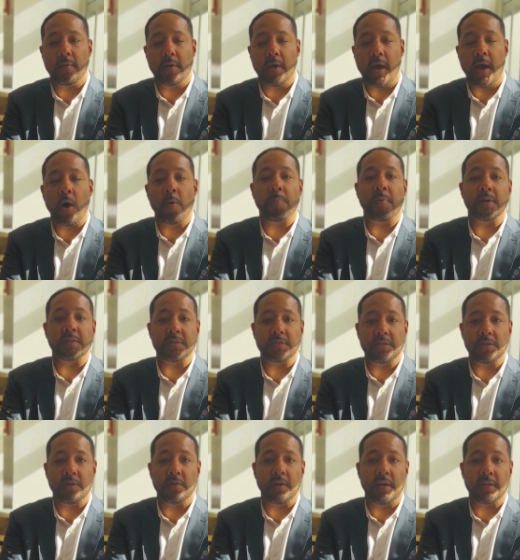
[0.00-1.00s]
help us
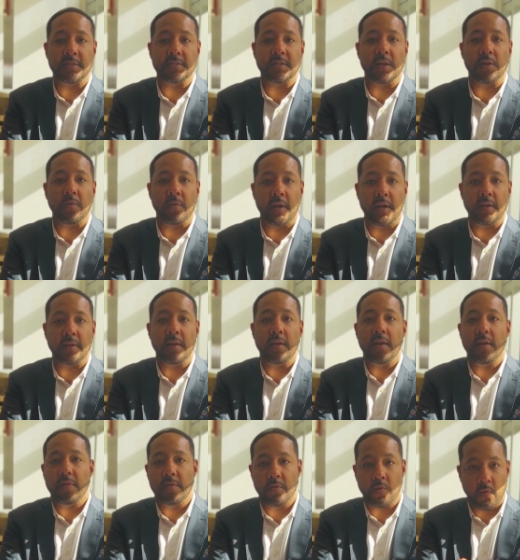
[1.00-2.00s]
to accelerate
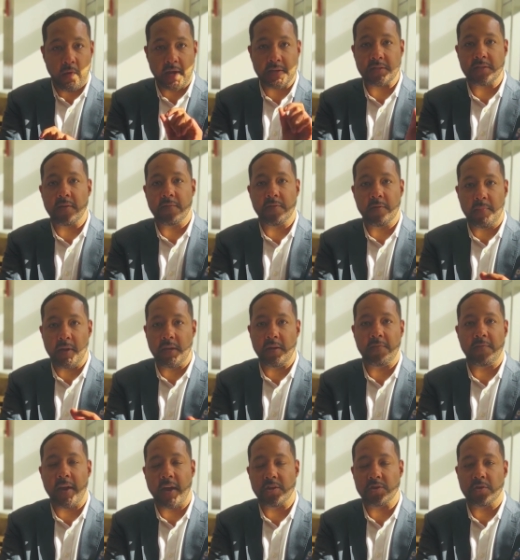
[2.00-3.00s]
the rest of the
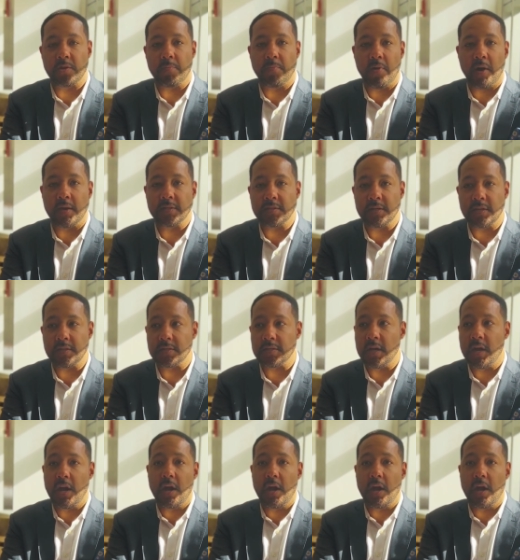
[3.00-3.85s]
manufacturing process.